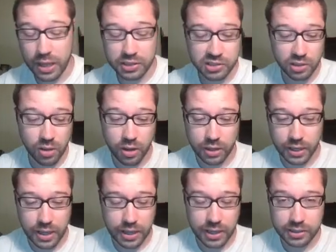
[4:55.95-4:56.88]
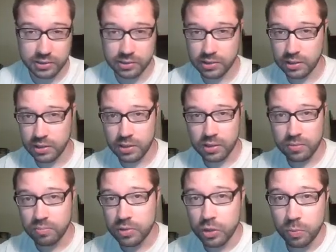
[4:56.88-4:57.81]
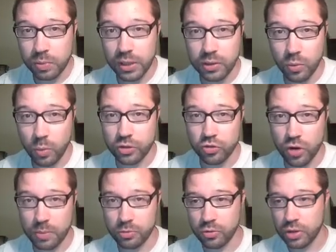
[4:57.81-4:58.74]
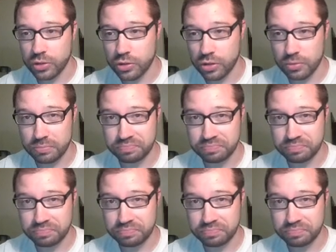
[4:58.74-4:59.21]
as long as you played a 1-drop creature.